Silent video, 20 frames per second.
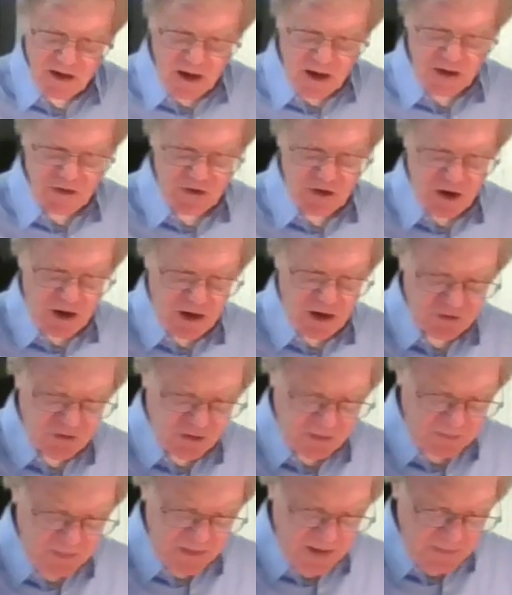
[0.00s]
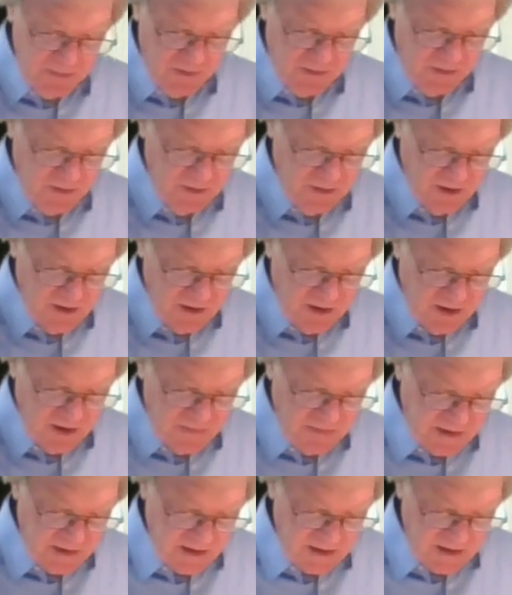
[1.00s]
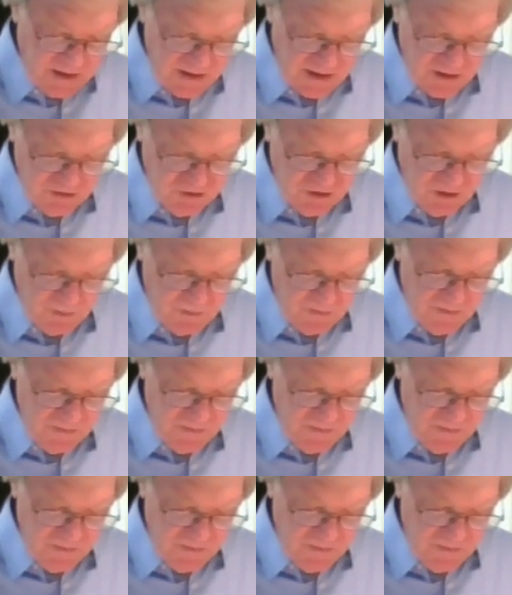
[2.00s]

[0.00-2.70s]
God talks to the people and he has some